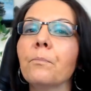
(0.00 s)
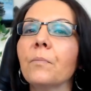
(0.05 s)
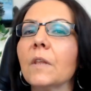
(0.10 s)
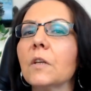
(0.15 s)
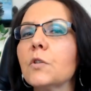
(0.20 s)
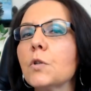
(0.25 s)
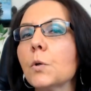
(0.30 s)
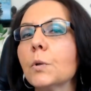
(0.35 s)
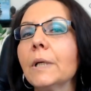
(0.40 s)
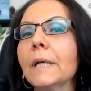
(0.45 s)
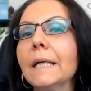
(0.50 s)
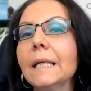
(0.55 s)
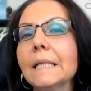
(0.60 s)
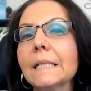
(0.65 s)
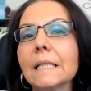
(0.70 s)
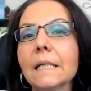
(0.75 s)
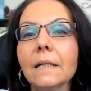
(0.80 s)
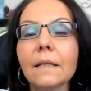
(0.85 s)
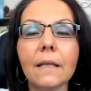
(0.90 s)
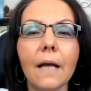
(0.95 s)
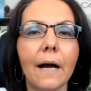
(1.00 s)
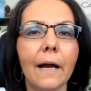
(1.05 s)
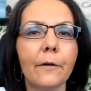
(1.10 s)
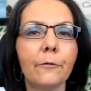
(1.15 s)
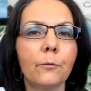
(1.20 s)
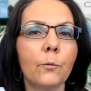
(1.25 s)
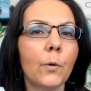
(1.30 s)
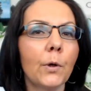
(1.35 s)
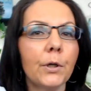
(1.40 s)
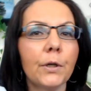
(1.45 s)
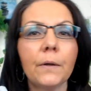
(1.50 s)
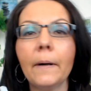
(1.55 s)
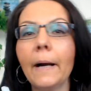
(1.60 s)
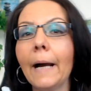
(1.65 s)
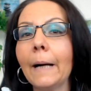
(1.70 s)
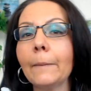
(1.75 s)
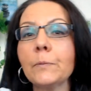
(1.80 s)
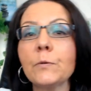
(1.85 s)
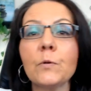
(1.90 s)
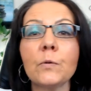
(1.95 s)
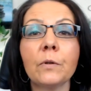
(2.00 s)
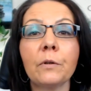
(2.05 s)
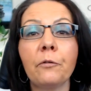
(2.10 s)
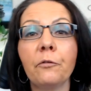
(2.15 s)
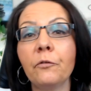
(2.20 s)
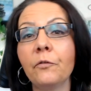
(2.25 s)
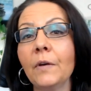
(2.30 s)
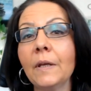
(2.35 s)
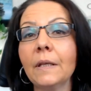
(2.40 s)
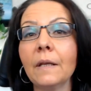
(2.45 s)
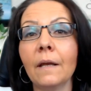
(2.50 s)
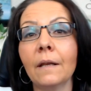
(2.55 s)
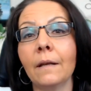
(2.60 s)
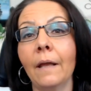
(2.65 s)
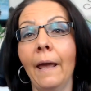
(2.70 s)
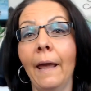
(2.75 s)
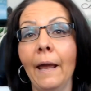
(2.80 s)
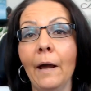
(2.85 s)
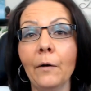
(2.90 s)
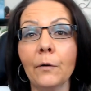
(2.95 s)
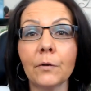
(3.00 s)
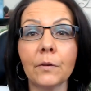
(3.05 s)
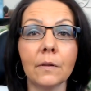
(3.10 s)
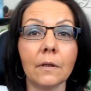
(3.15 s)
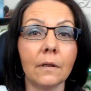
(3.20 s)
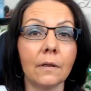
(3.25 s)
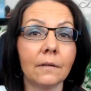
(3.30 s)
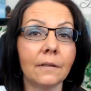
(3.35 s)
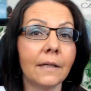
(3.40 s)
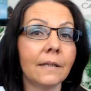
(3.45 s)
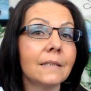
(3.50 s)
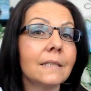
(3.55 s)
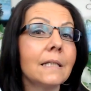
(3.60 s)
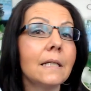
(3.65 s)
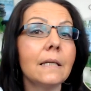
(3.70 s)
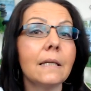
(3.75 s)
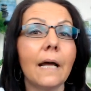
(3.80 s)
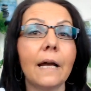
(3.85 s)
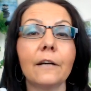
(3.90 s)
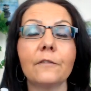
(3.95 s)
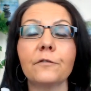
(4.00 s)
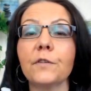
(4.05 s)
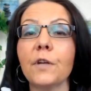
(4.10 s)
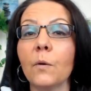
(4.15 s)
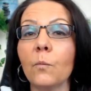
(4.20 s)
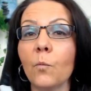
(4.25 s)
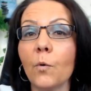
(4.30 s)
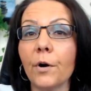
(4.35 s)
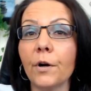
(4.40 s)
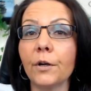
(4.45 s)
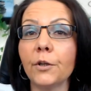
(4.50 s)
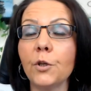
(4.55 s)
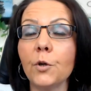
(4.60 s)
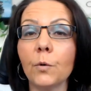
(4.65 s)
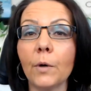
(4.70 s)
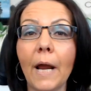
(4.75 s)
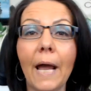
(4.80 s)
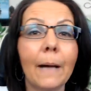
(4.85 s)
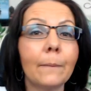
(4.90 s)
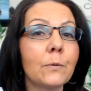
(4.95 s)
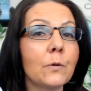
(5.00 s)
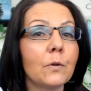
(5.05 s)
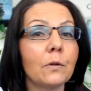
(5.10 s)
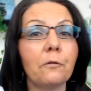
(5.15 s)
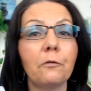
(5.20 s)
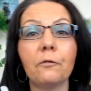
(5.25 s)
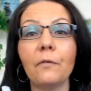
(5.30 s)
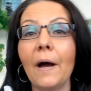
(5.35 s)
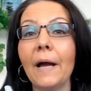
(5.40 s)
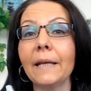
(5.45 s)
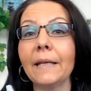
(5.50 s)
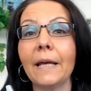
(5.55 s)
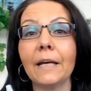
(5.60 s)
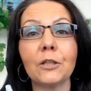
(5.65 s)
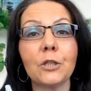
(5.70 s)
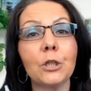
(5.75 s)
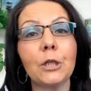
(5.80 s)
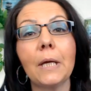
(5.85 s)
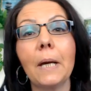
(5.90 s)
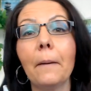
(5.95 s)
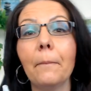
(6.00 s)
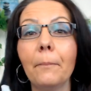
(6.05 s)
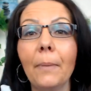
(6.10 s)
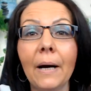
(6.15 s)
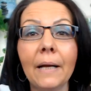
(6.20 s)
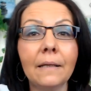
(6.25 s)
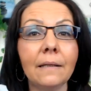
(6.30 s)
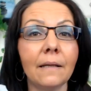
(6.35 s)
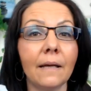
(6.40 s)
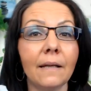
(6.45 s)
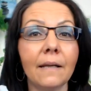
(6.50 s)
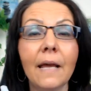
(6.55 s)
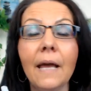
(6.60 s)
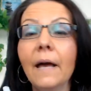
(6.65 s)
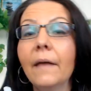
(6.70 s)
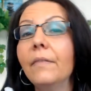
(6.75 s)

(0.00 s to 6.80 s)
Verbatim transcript: So there is a life where you're absolutely fit and healthy. There's a lifetime where you're absolutely financially abundant.